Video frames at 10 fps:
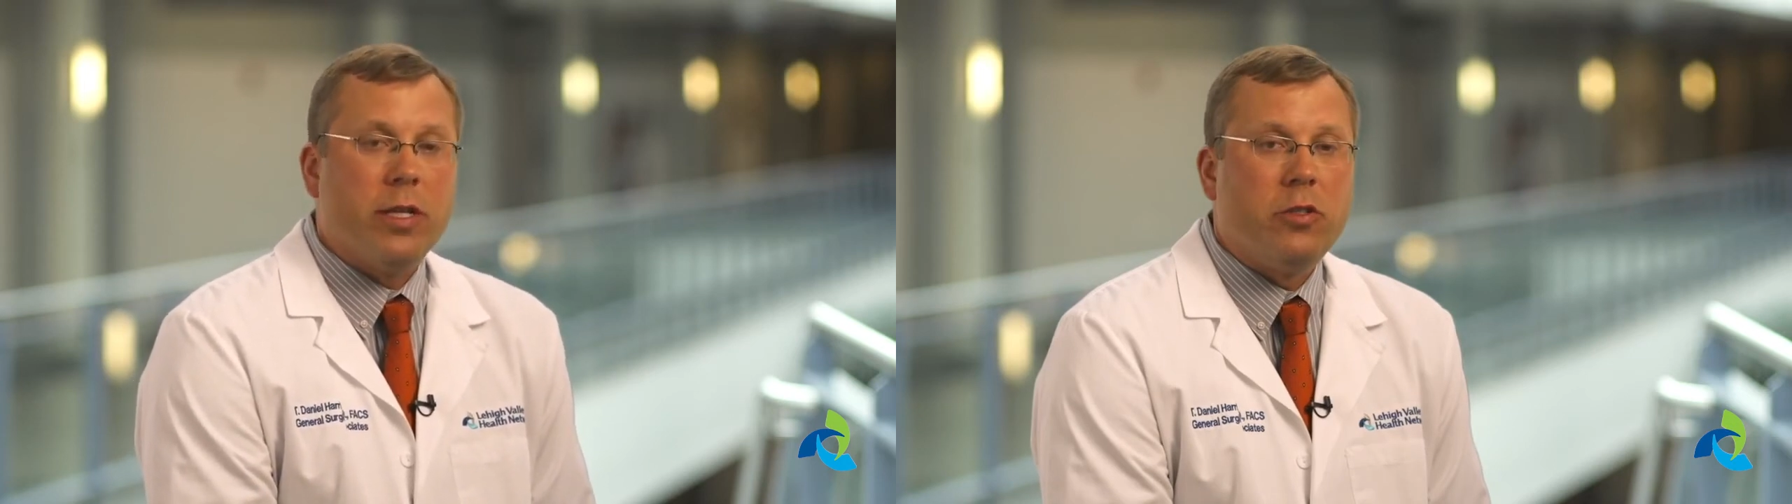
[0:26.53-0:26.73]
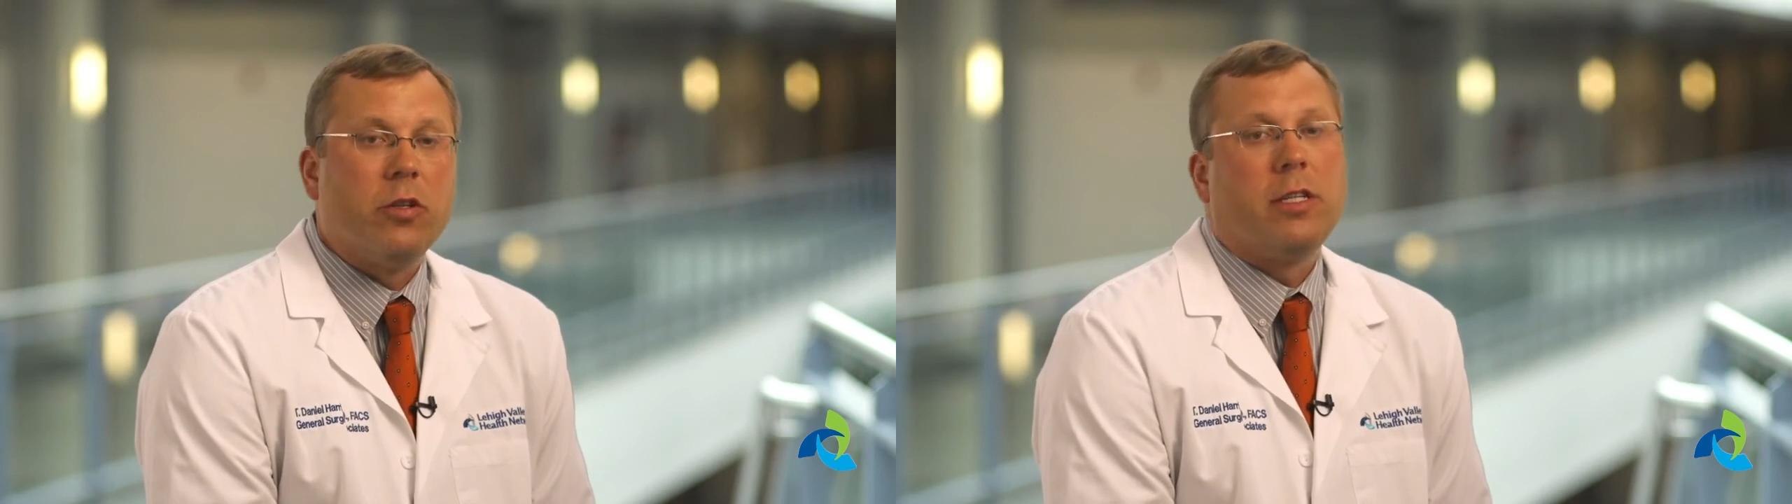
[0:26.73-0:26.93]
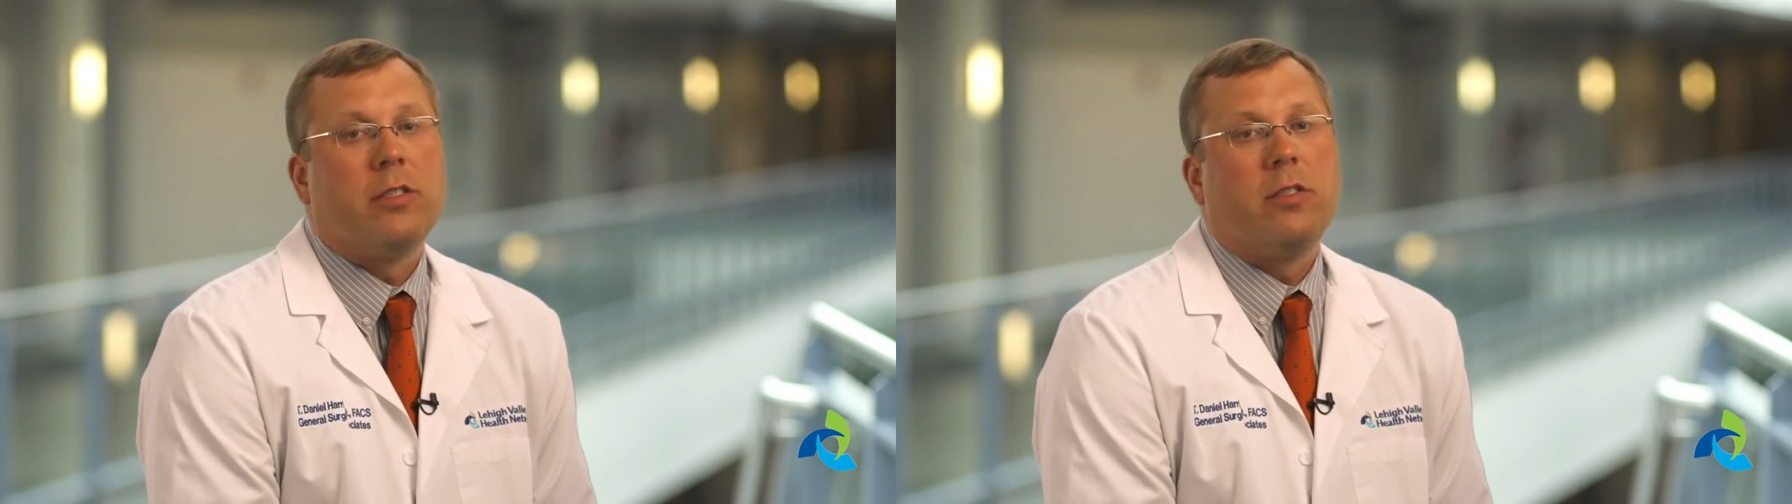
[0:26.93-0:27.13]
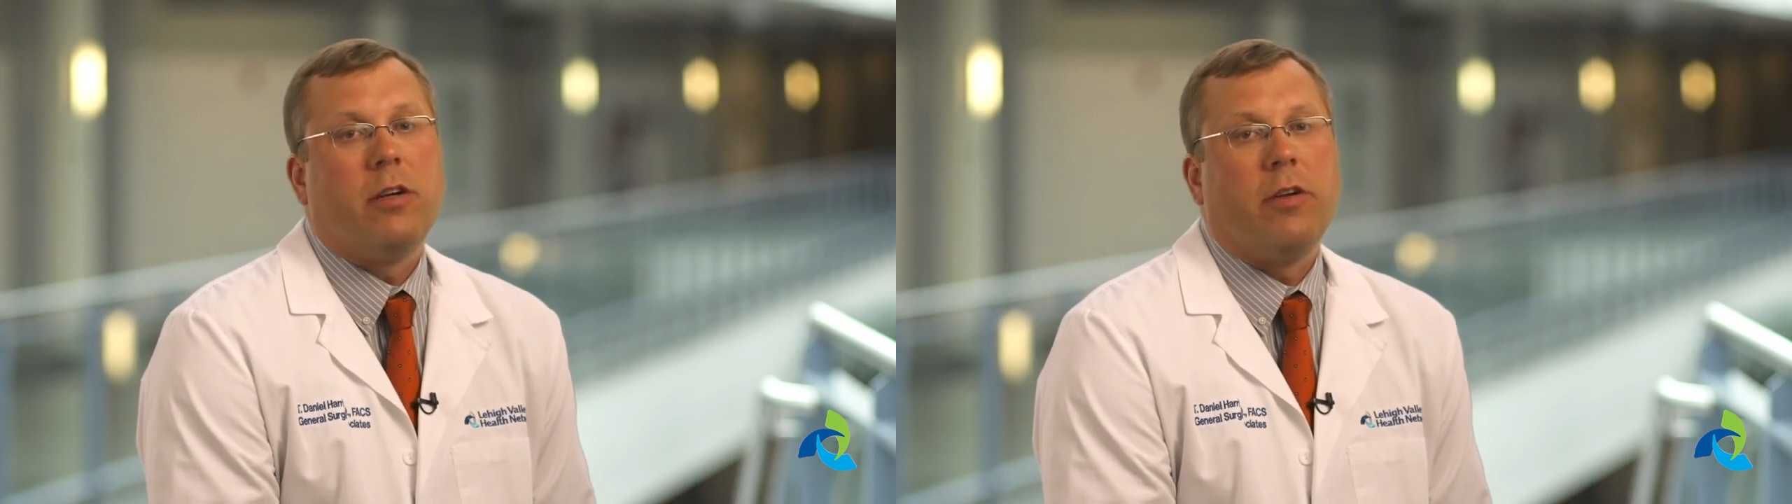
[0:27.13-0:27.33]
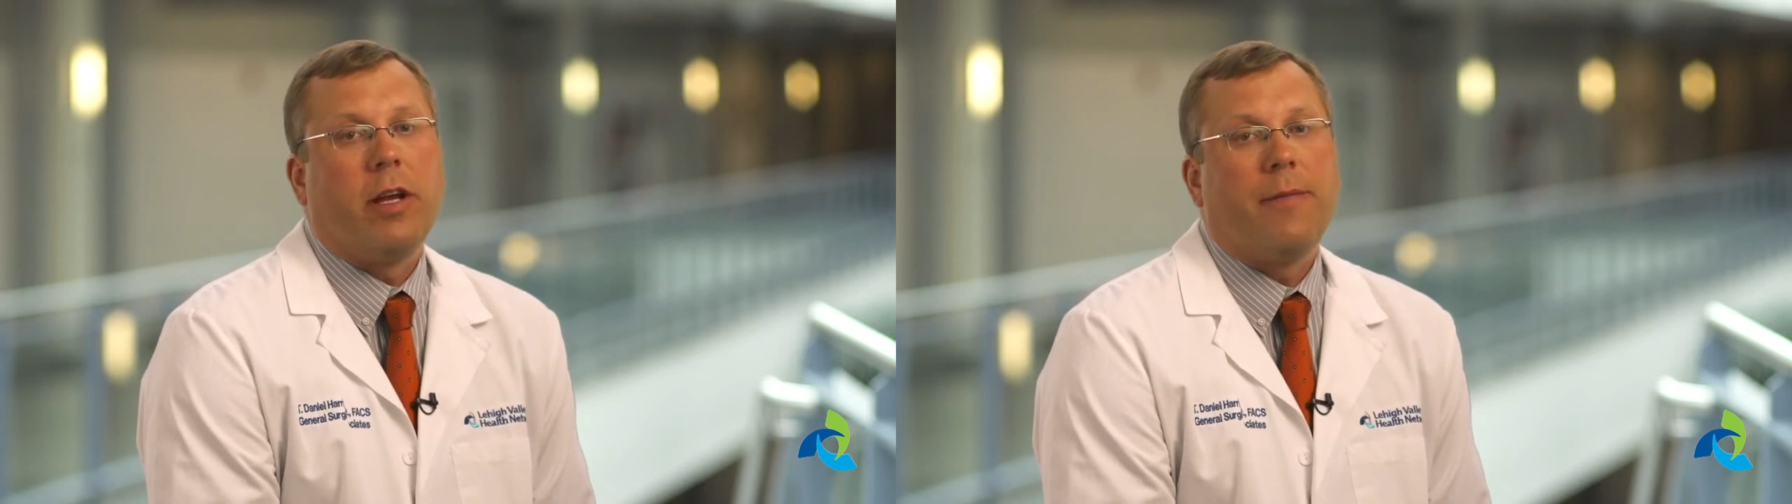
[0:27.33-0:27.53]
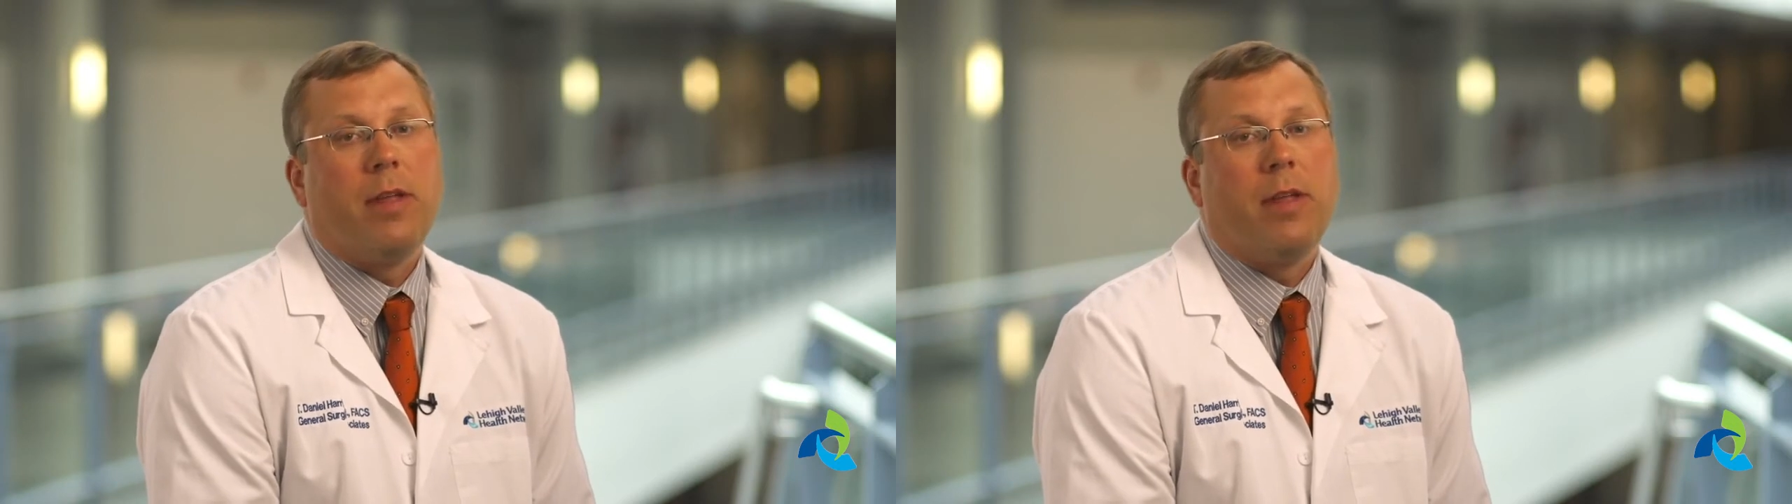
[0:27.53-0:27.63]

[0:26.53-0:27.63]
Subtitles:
that you're considering,